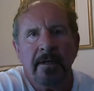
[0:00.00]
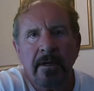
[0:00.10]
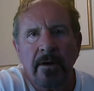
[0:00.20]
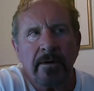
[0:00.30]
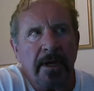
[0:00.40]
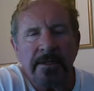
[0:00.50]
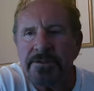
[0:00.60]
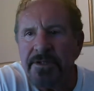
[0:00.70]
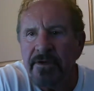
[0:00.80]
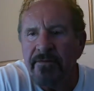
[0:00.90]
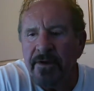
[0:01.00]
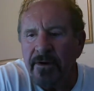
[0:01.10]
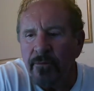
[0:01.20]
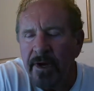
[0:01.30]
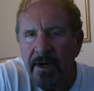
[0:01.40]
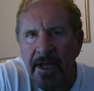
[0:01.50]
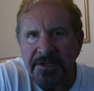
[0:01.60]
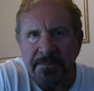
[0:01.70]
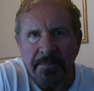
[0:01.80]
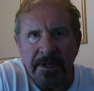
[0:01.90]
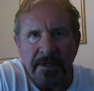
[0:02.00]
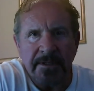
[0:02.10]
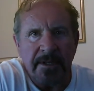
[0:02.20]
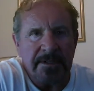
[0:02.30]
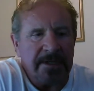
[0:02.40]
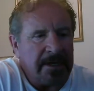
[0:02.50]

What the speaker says: Okay, Steve here. One last bit that